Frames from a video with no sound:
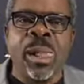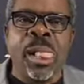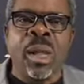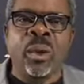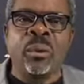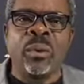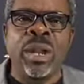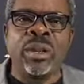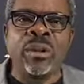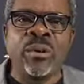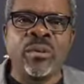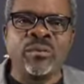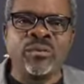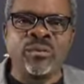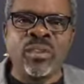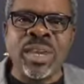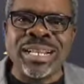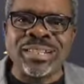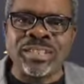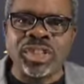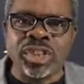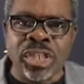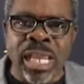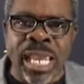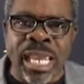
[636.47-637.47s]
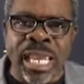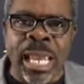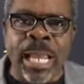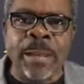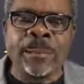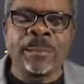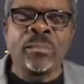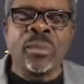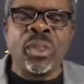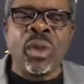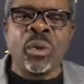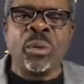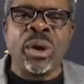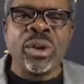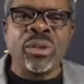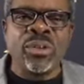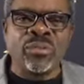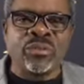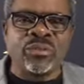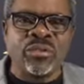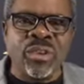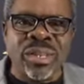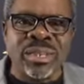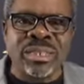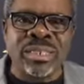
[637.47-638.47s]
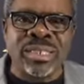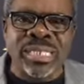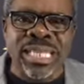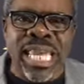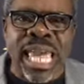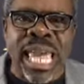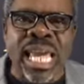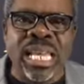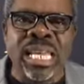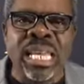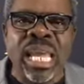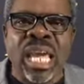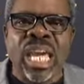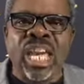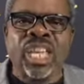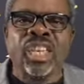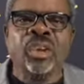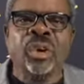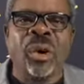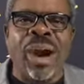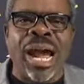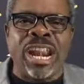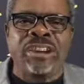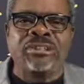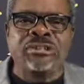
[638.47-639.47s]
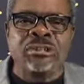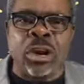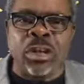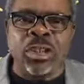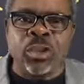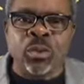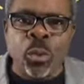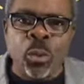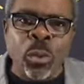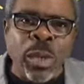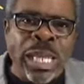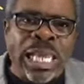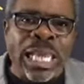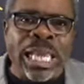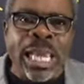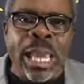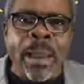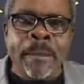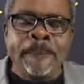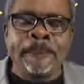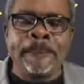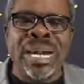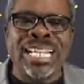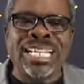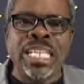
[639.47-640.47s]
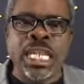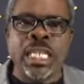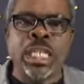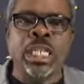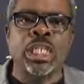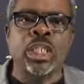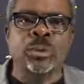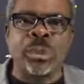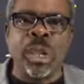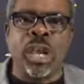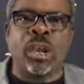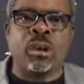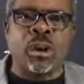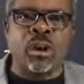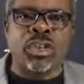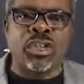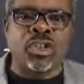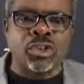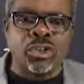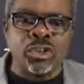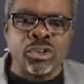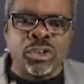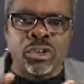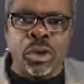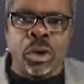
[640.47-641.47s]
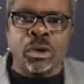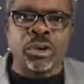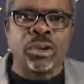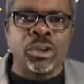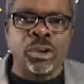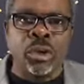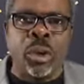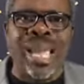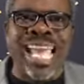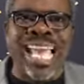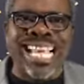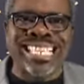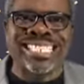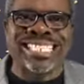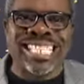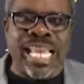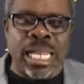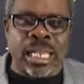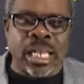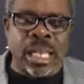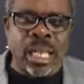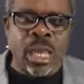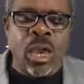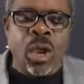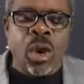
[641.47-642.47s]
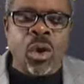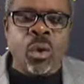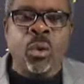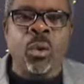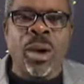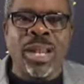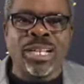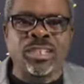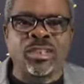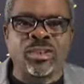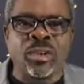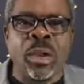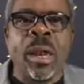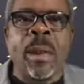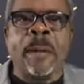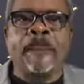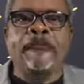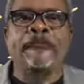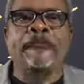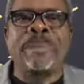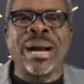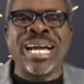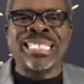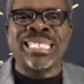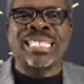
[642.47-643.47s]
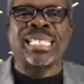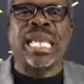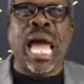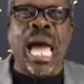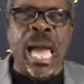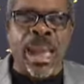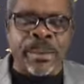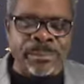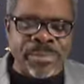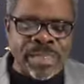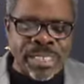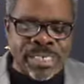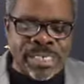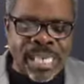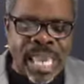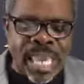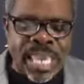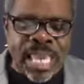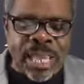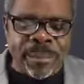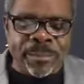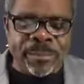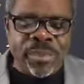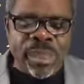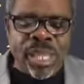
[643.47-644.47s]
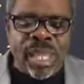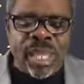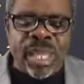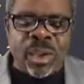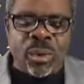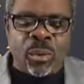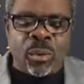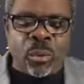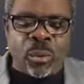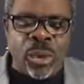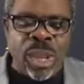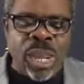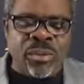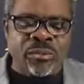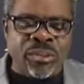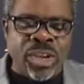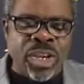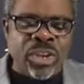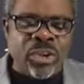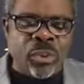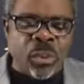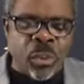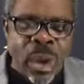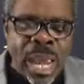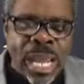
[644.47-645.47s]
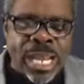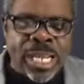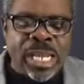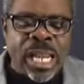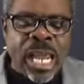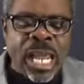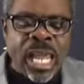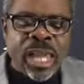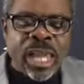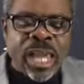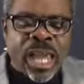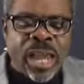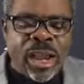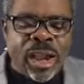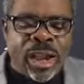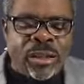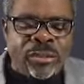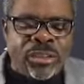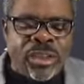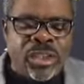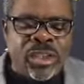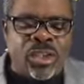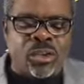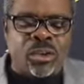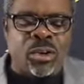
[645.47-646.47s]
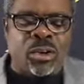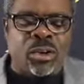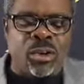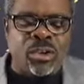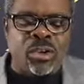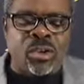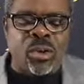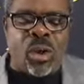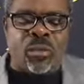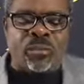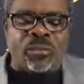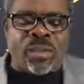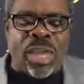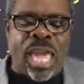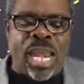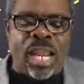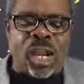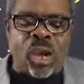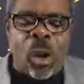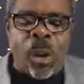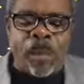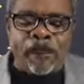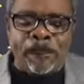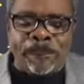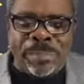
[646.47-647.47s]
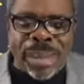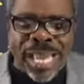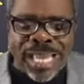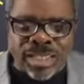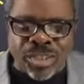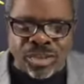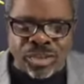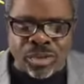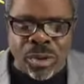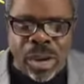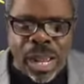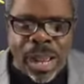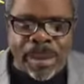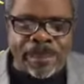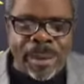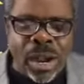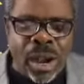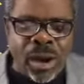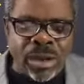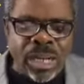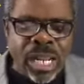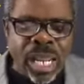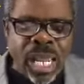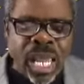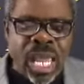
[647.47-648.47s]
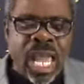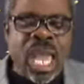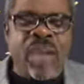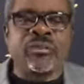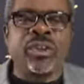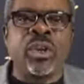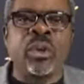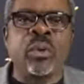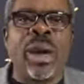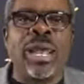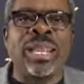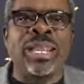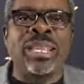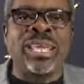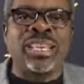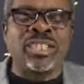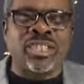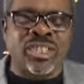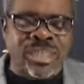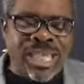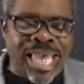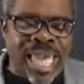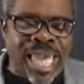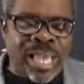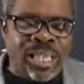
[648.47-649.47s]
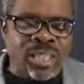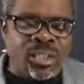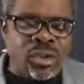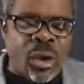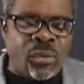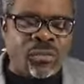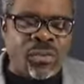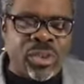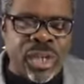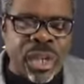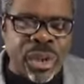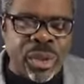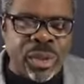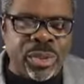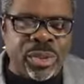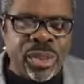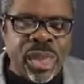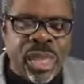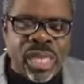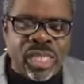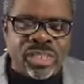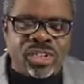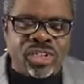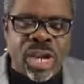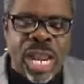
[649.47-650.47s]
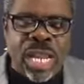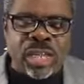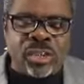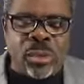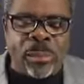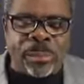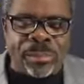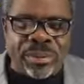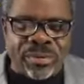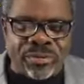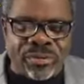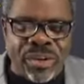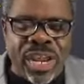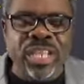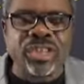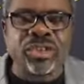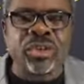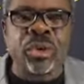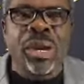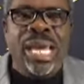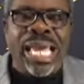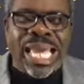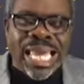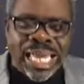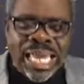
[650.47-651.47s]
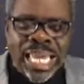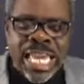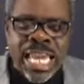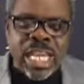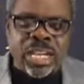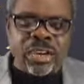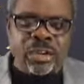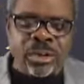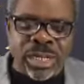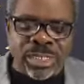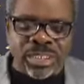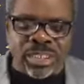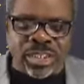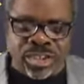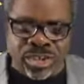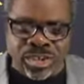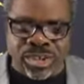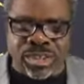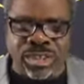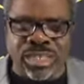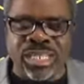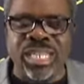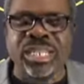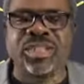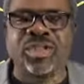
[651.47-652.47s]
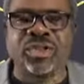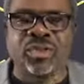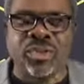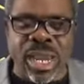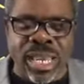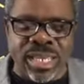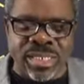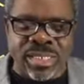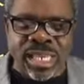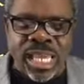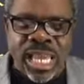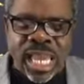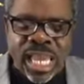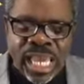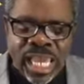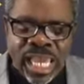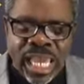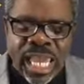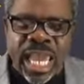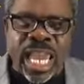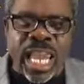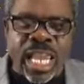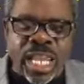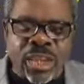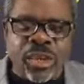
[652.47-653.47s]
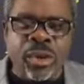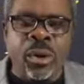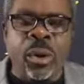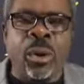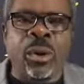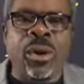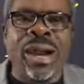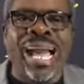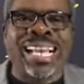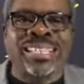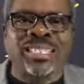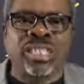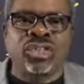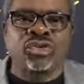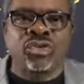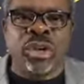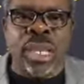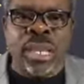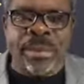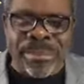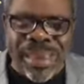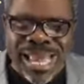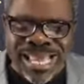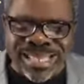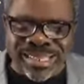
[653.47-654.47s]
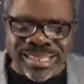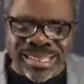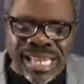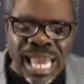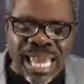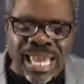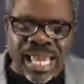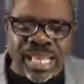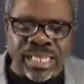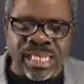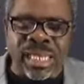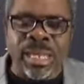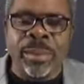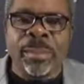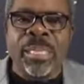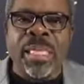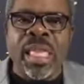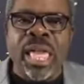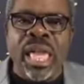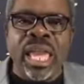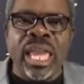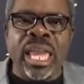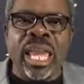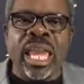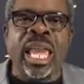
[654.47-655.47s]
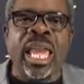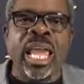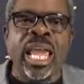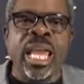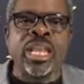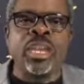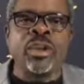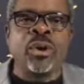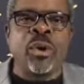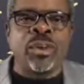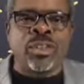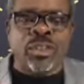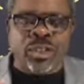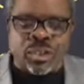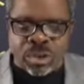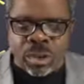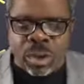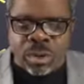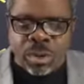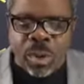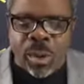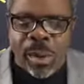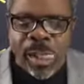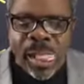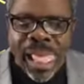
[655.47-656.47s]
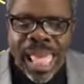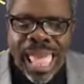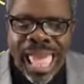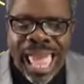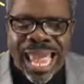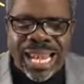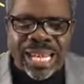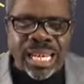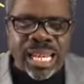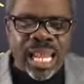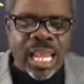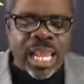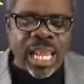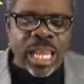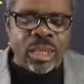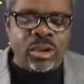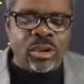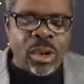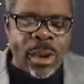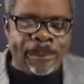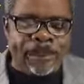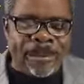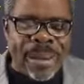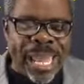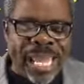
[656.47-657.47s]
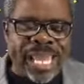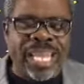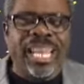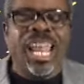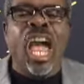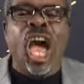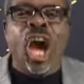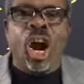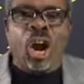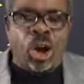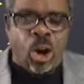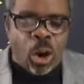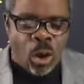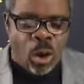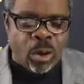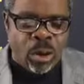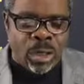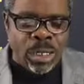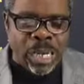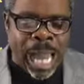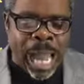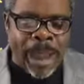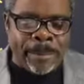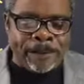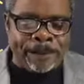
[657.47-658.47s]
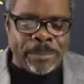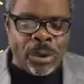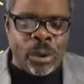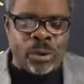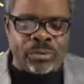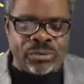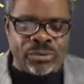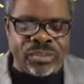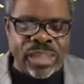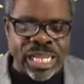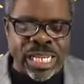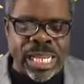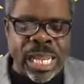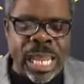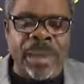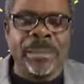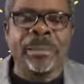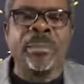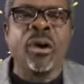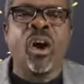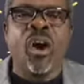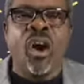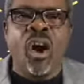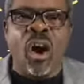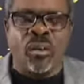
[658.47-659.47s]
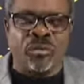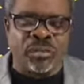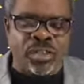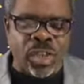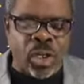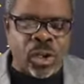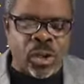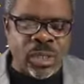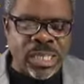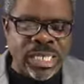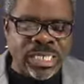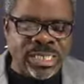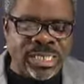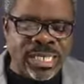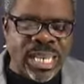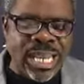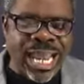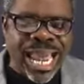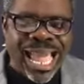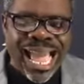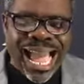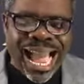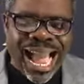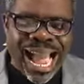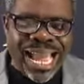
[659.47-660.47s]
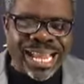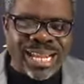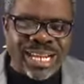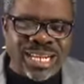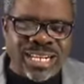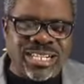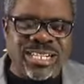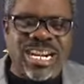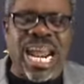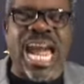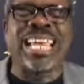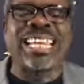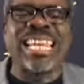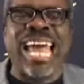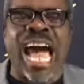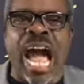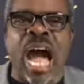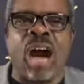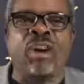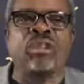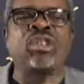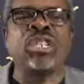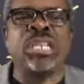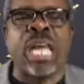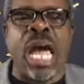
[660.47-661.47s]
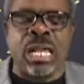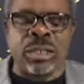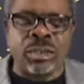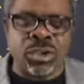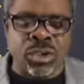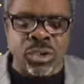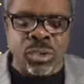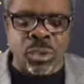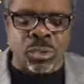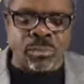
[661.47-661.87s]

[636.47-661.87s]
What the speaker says: when you feel shaken, when you feel scared, you are not weak, but it is because you don't know exactly what is good. But I'm saying, even when the sorrows of hell compass you about, even when the snares of death try to prevent you, in your distress, in your extreme anxiety, in your sorrow, and in your pain, call upon the name of the Lord. He said, I cried out unto